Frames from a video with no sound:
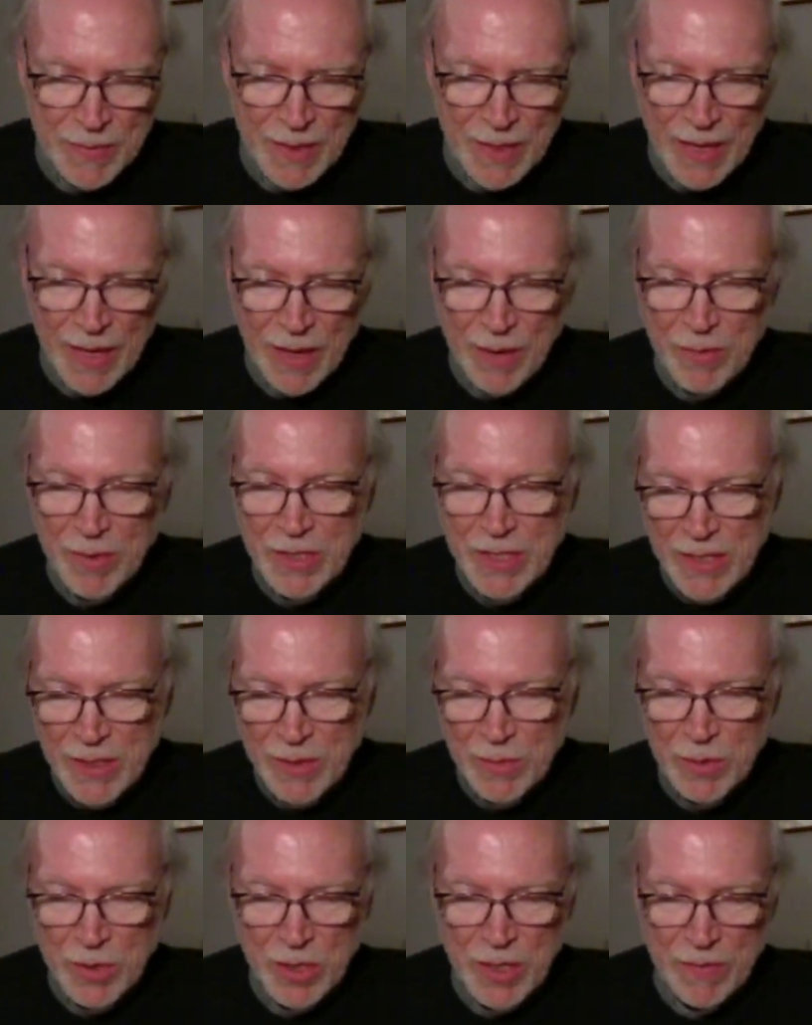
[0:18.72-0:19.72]
Here a
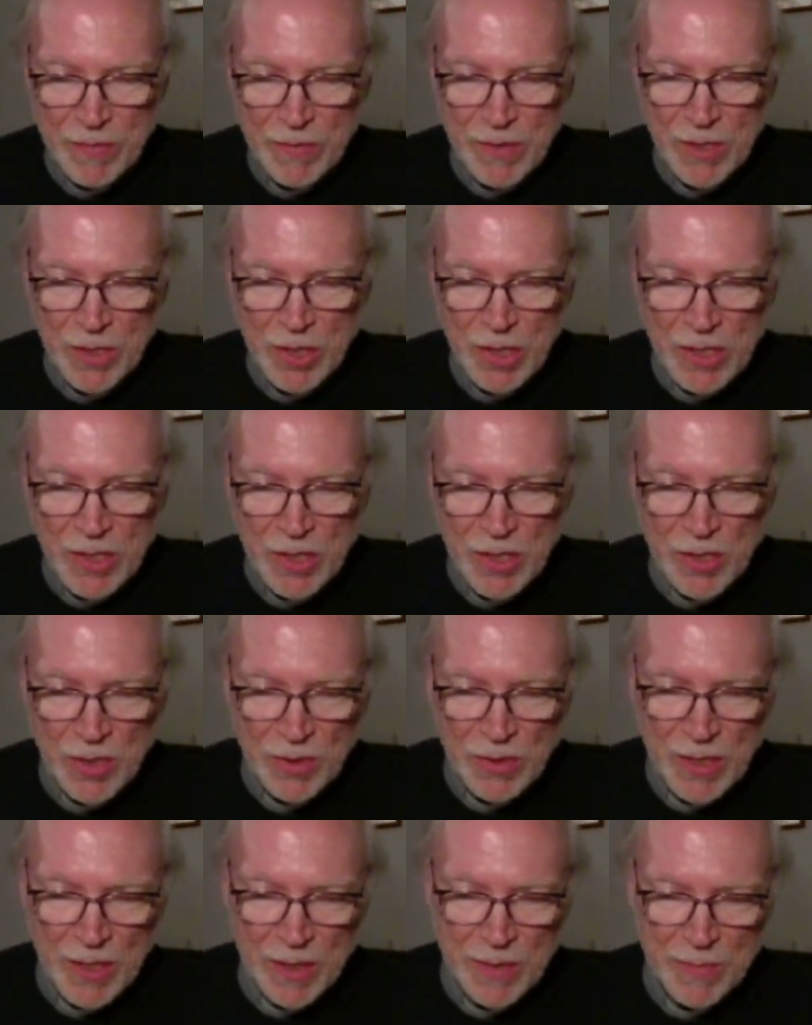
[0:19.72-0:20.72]
dinner was given in Jesus'
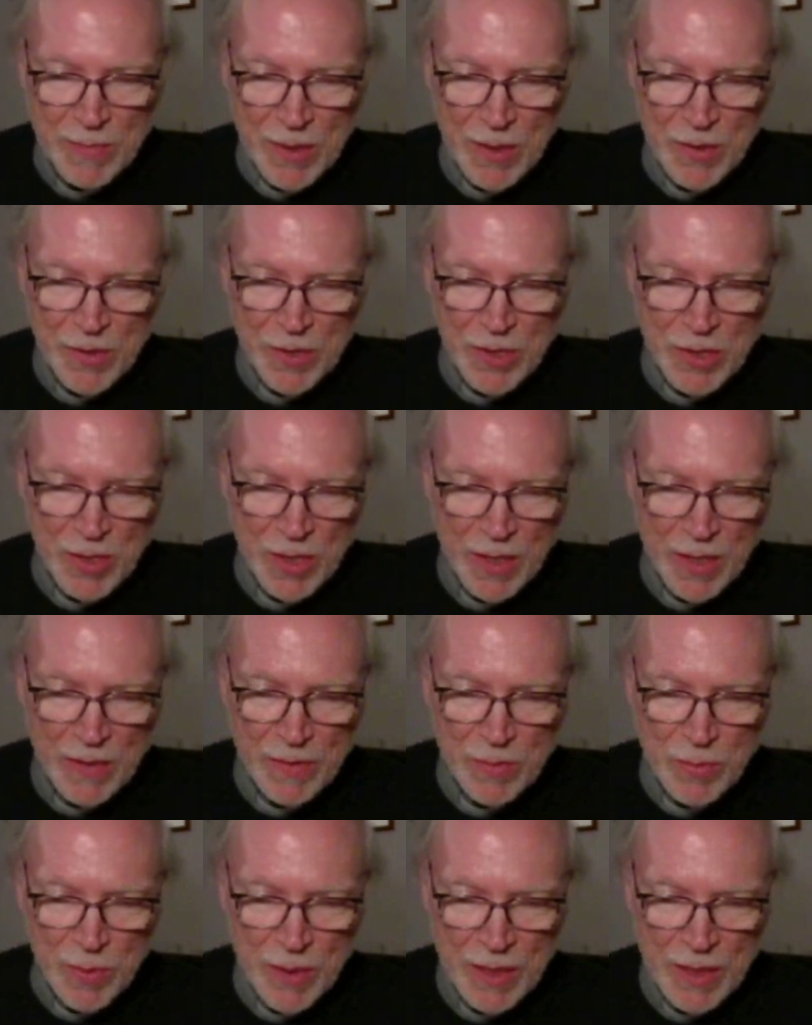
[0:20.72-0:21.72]
honour. Martha
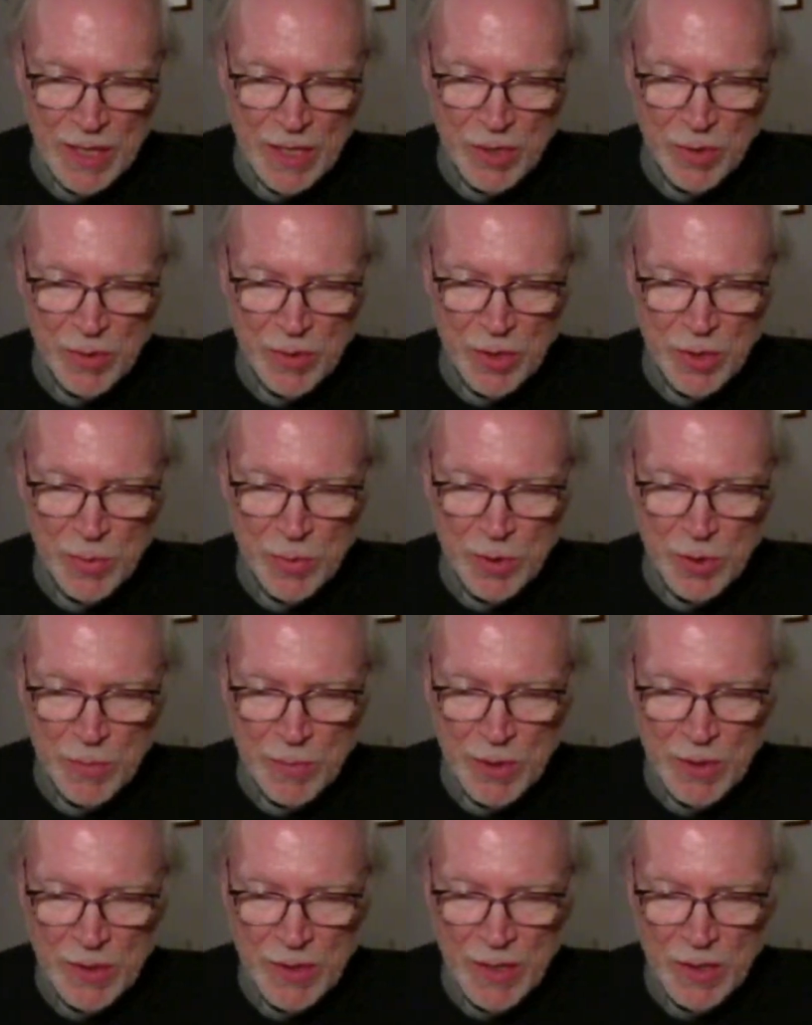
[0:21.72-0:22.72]
served while Lazarus was
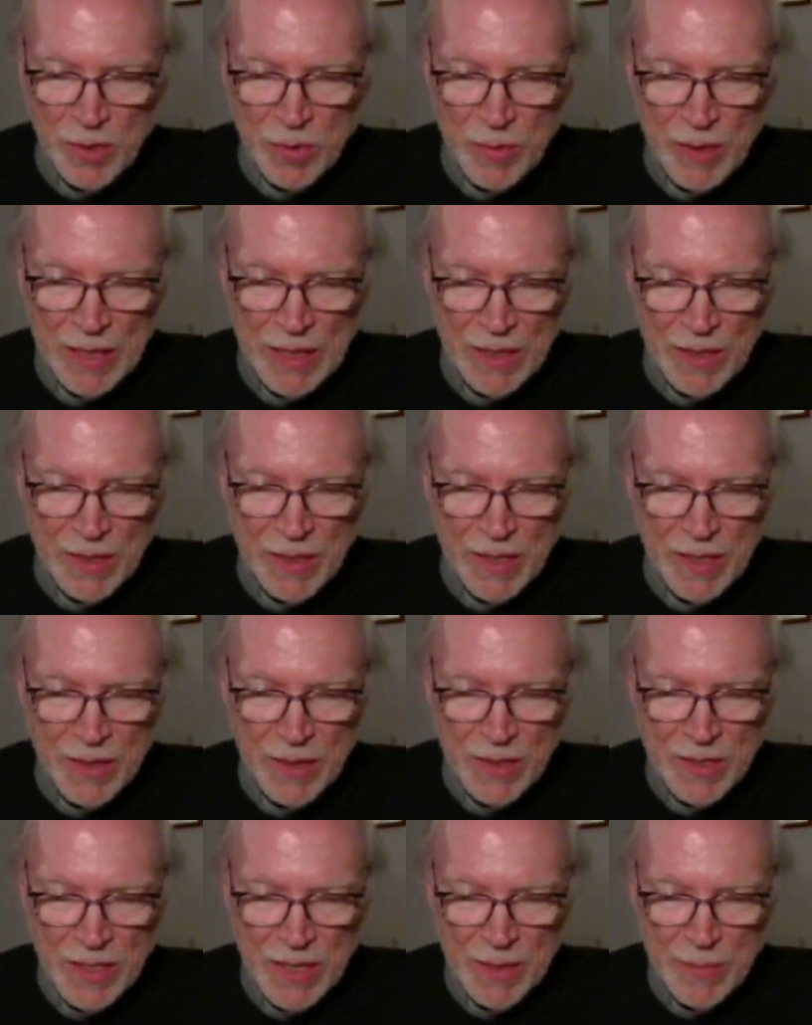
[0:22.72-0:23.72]
among those reclining at
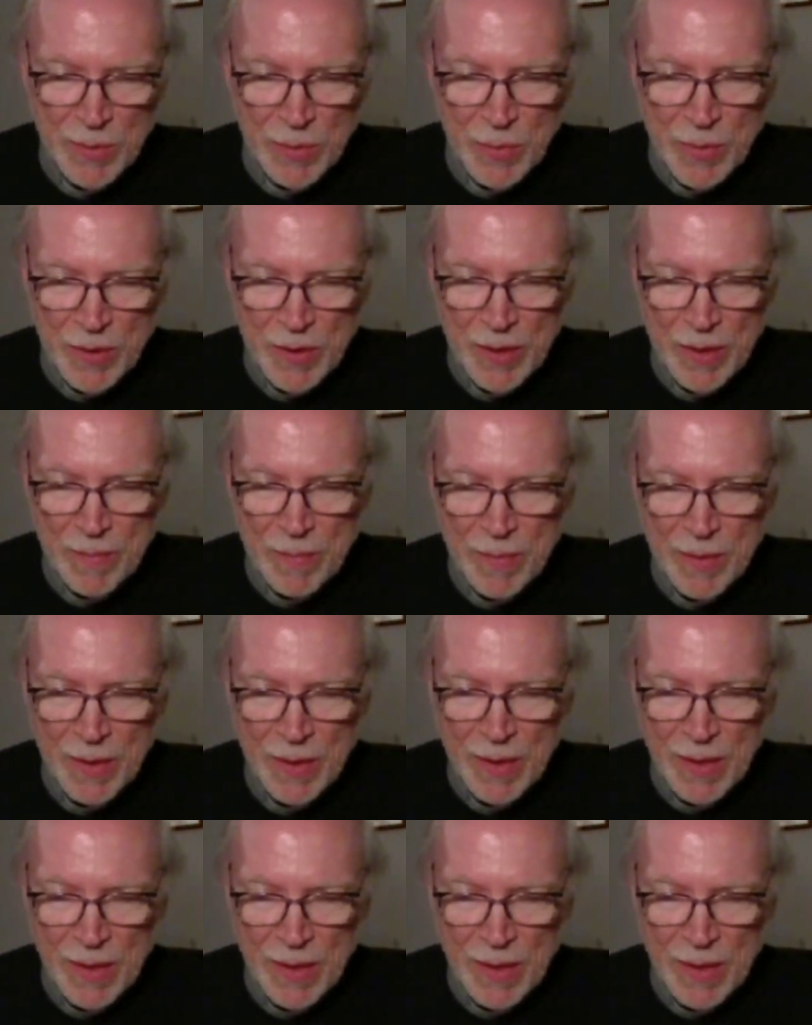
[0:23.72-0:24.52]
the table with him.